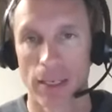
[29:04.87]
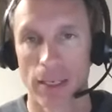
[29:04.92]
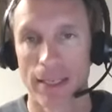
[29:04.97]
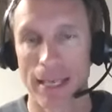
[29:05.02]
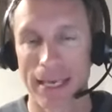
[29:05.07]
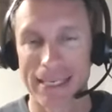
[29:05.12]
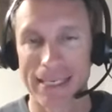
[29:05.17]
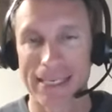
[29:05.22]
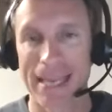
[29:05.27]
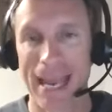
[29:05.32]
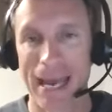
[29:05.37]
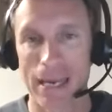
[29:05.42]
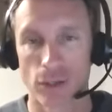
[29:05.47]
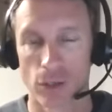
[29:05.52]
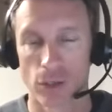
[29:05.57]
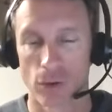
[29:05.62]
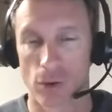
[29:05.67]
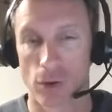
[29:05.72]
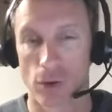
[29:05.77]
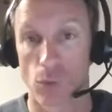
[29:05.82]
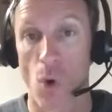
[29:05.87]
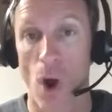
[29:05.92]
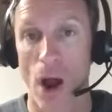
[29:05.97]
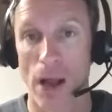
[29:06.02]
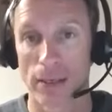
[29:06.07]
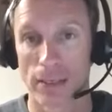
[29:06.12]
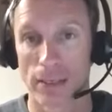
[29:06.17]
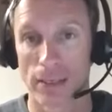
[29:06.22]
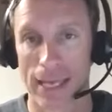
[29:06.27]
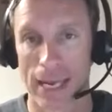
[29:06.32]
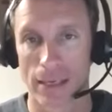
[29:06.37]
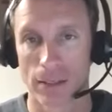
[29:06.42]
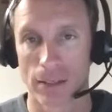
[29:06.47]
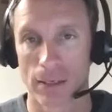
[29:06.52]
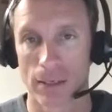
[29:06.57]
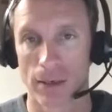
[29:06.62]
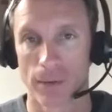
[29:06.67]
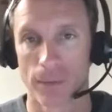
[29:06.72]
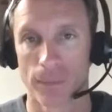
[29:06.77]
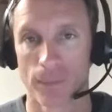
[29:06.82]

they can get to or want to get to.